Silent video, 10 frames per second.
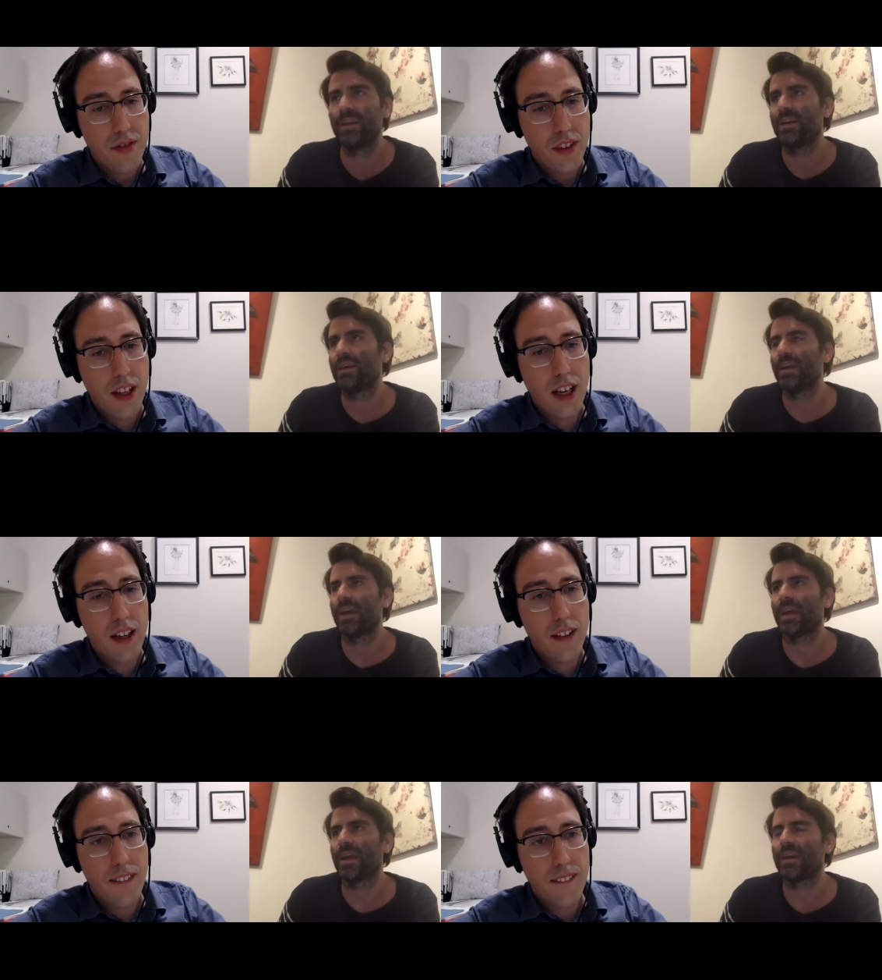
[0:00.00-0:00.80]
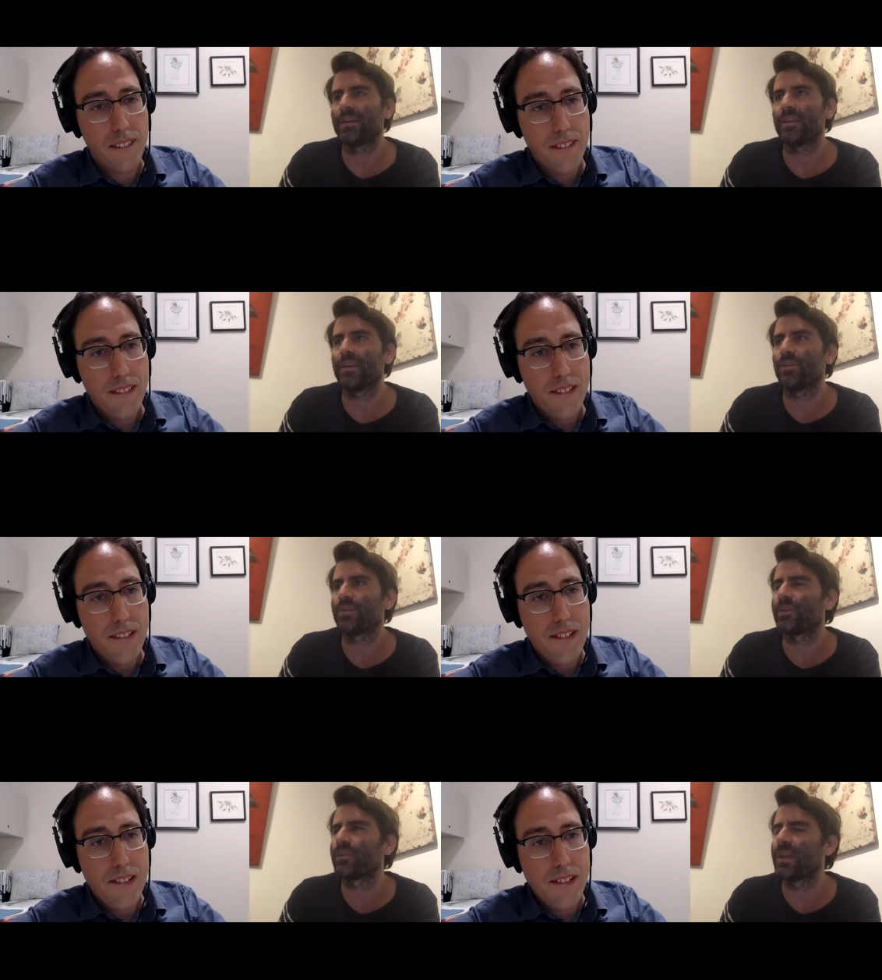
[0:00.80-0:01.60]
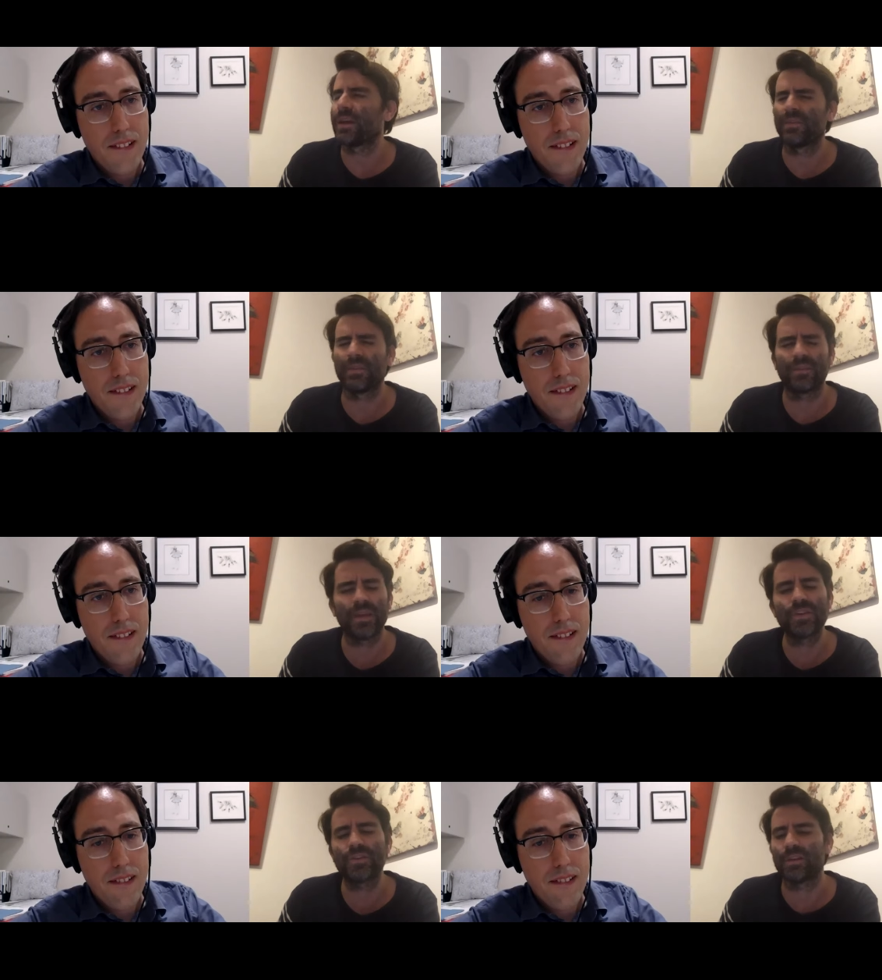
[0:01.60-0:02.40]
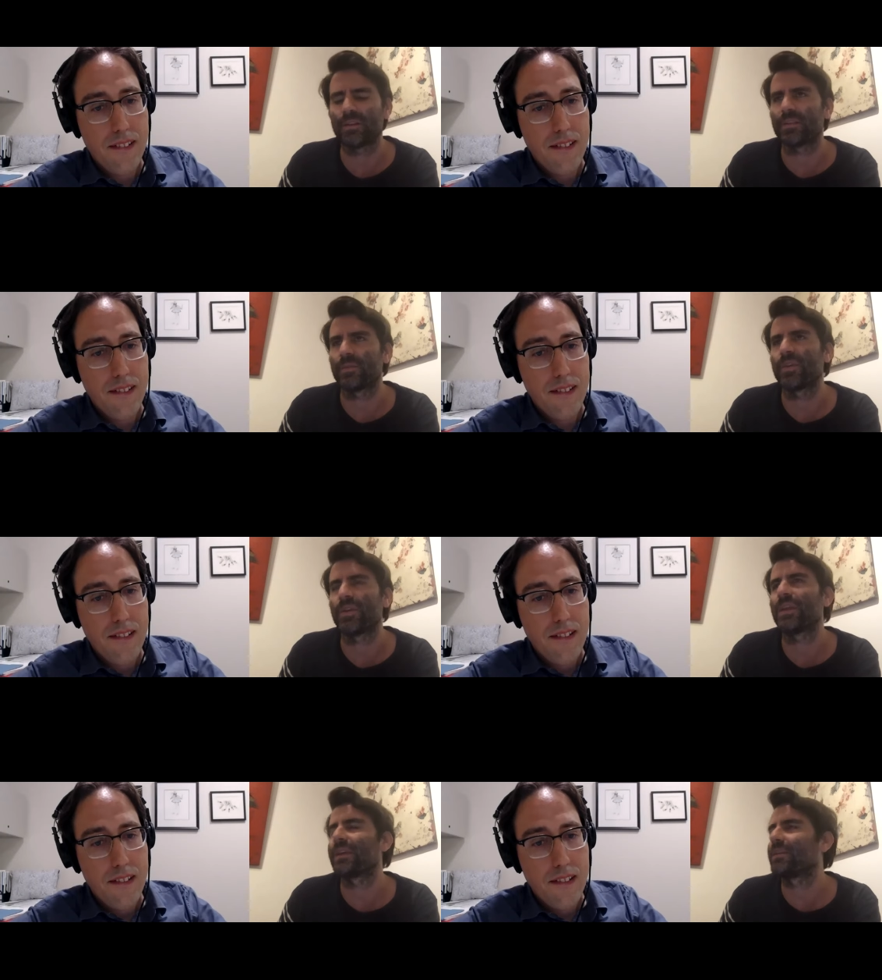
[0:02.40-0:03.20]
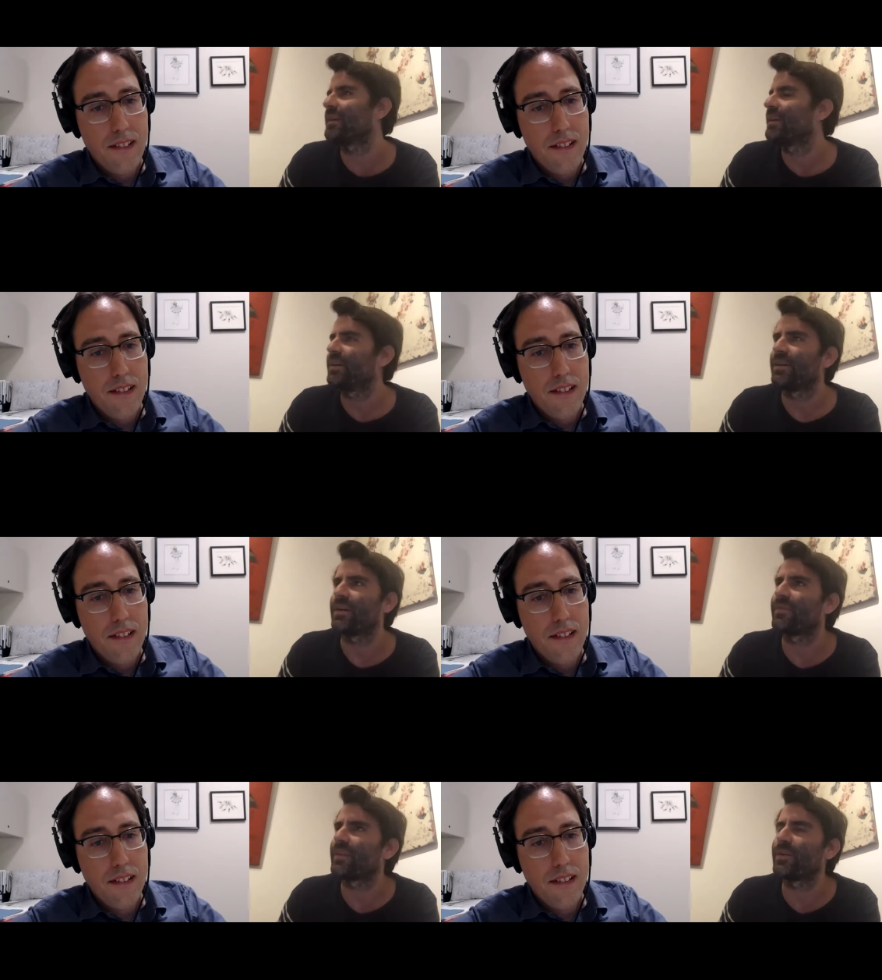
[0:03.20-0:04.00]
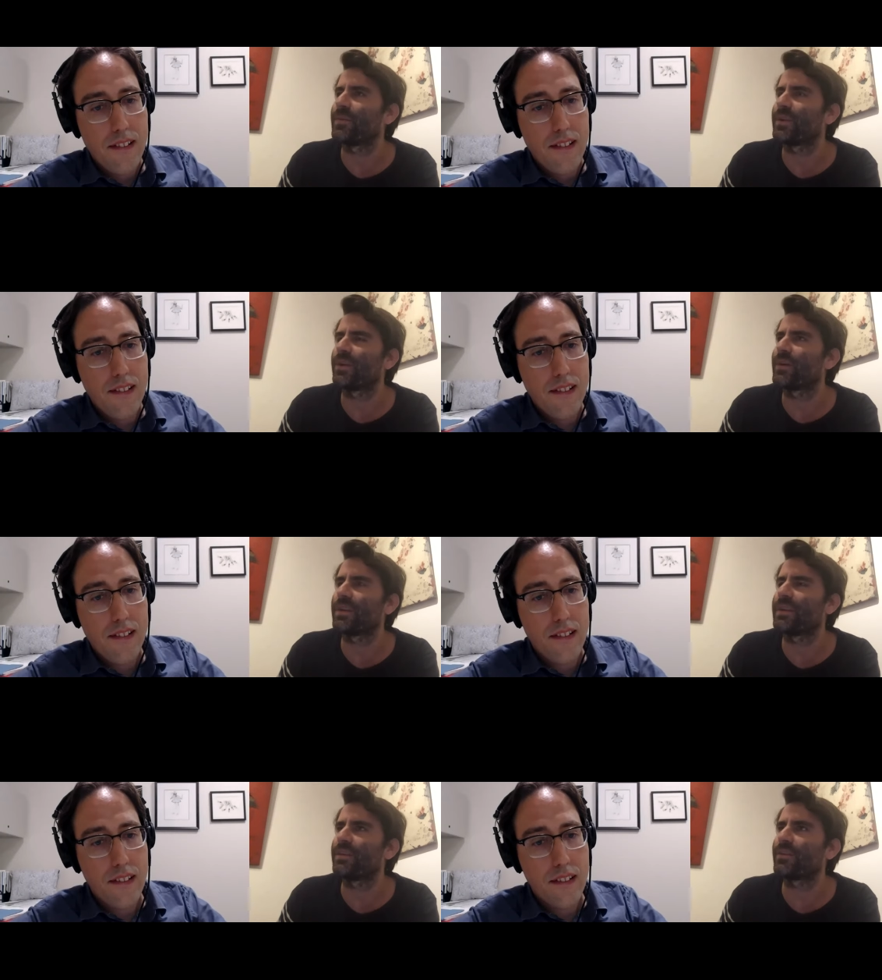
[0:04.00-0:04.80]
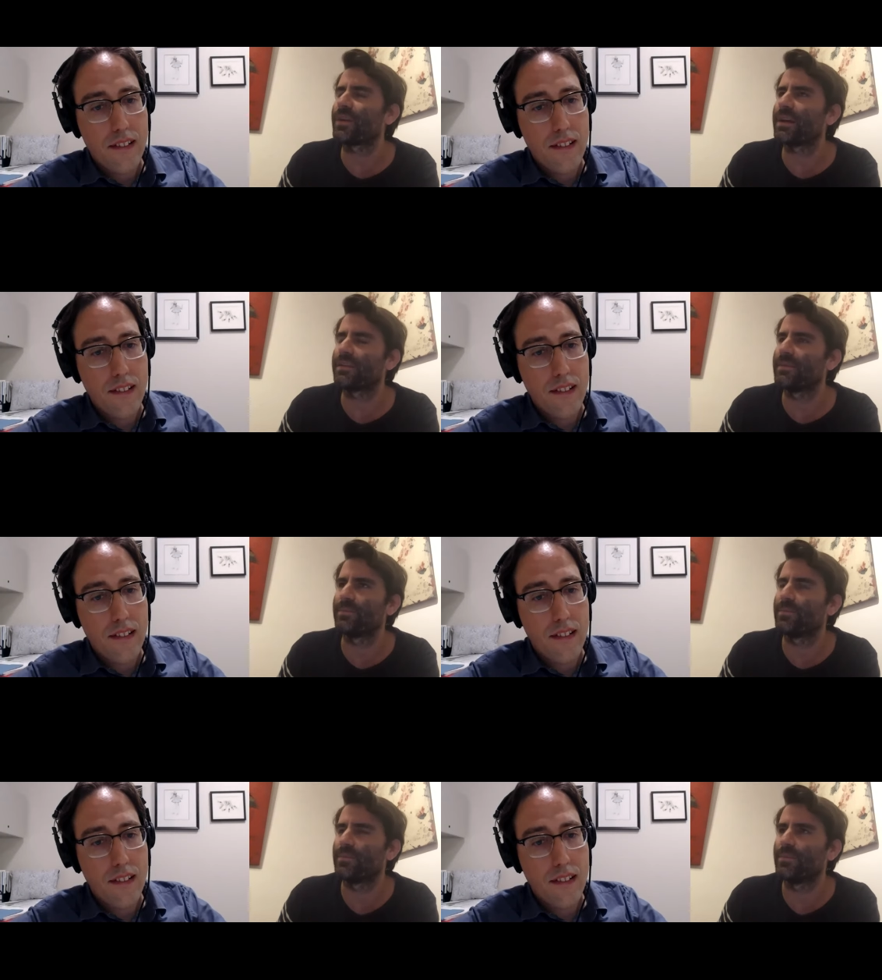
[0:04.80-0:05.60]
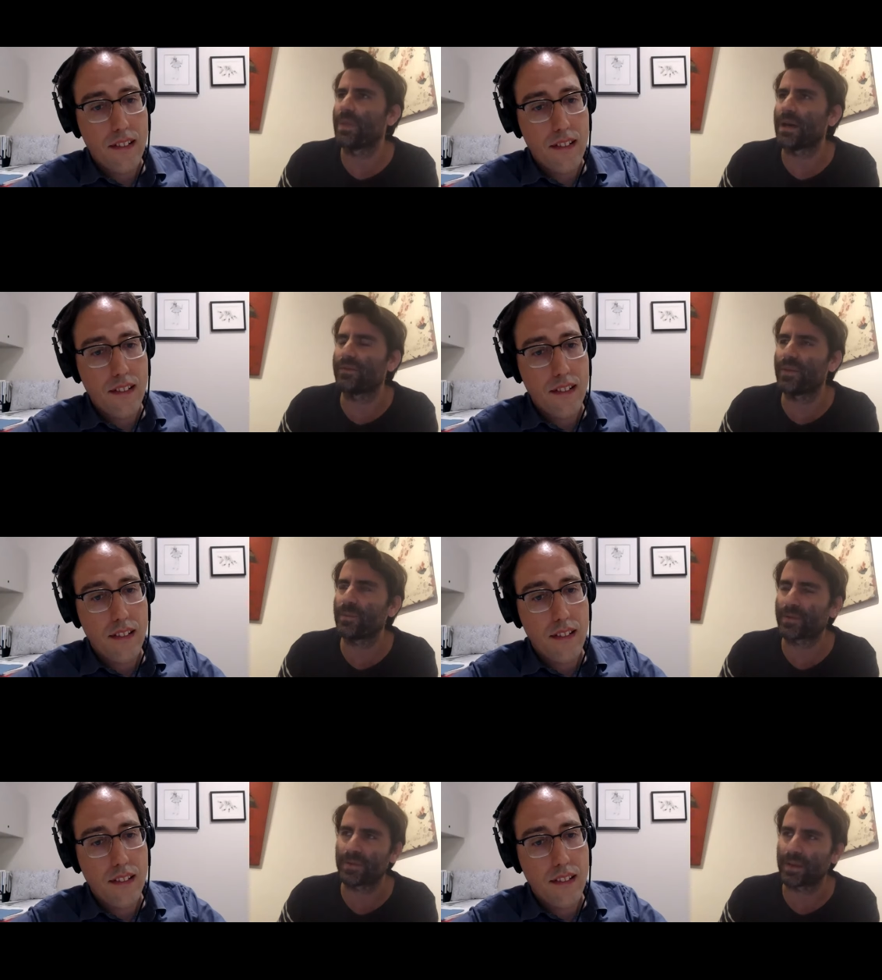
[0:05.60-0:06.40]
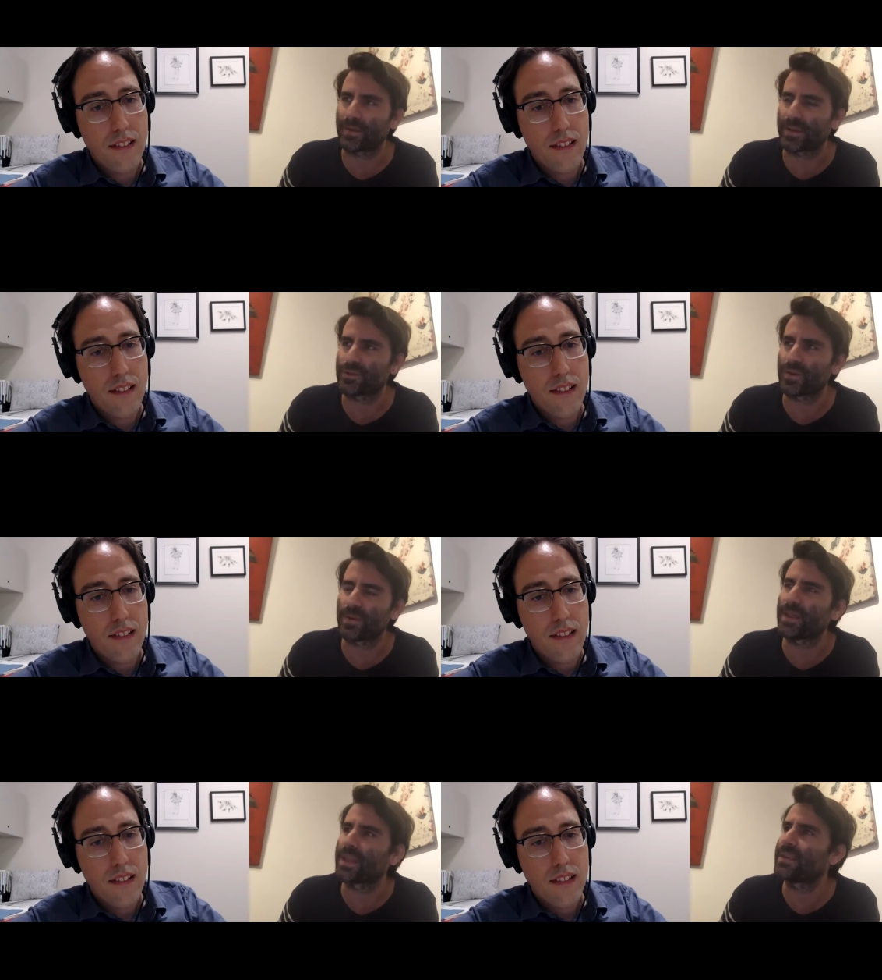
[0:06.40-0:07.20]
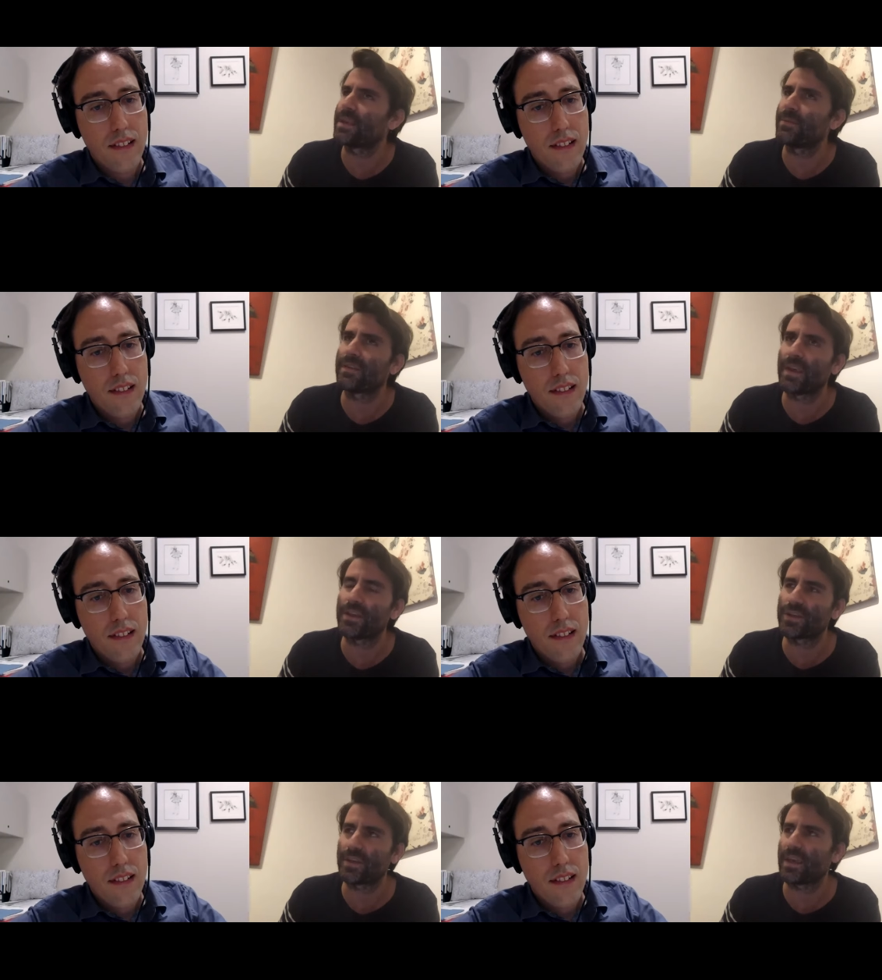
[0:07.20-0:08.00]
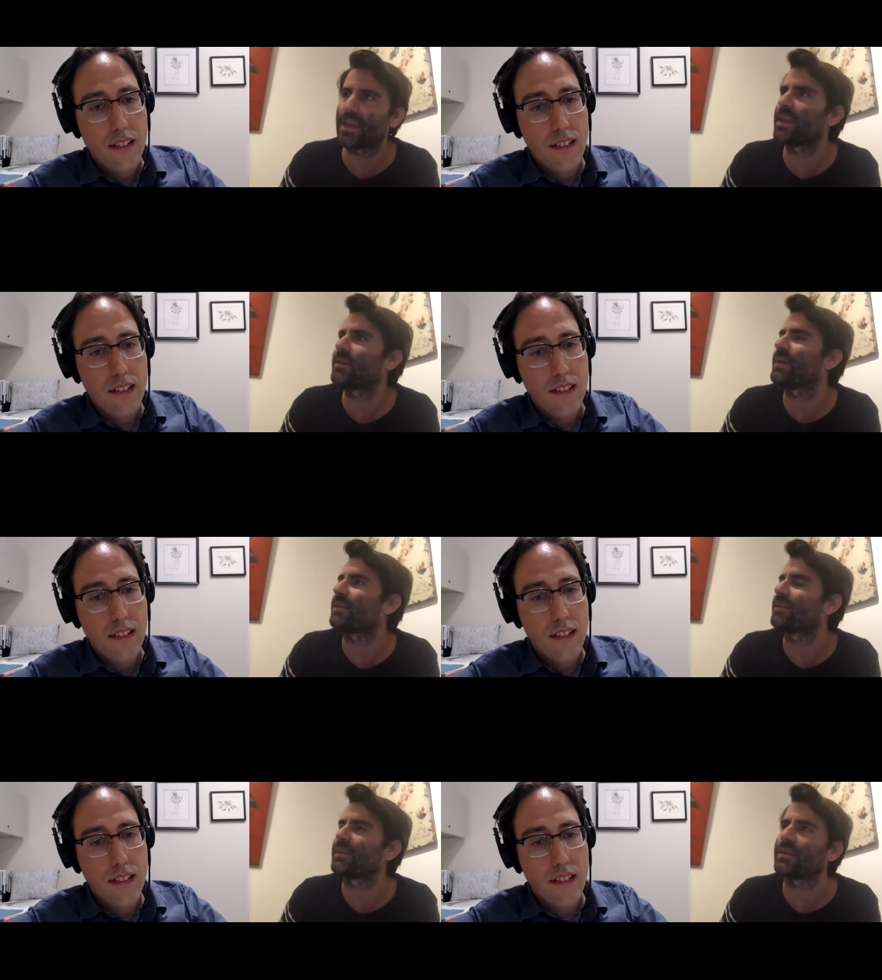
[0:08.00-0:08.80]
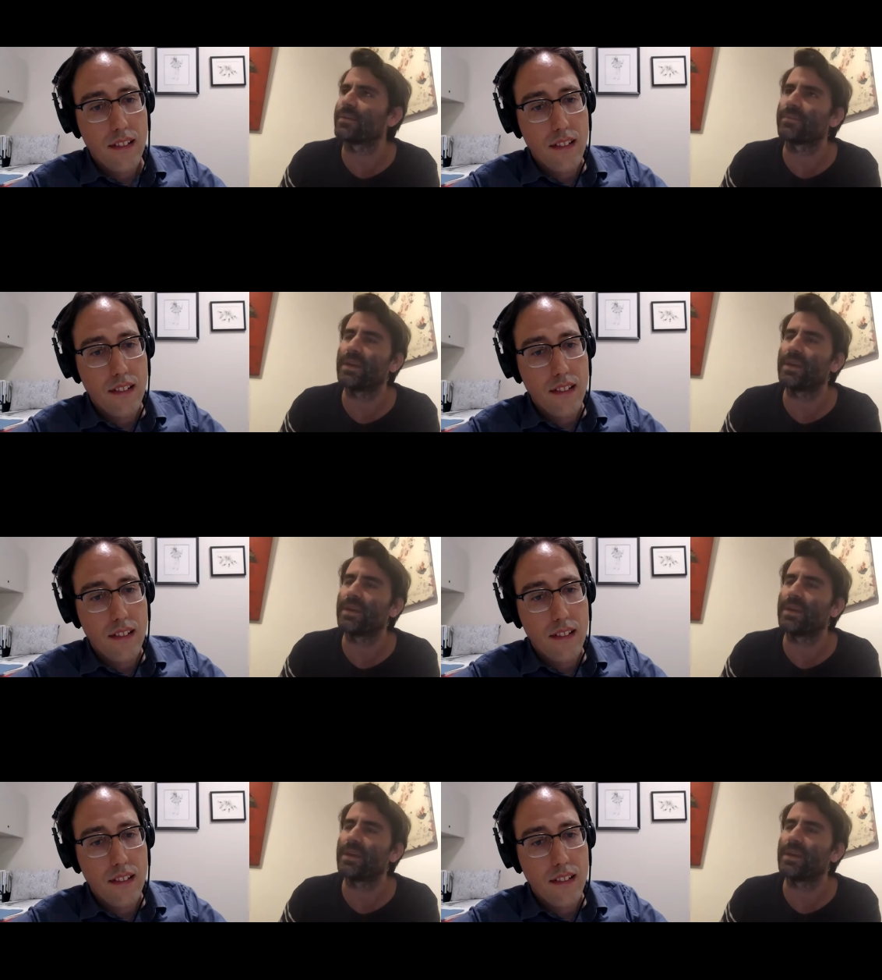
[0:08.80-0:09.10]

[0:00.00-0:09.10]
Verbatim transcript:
Speaker 1: yeah and there's also a lot of sensationalism you know like a film you know and these are not bad films because I enjoy them but like the imitation game and um,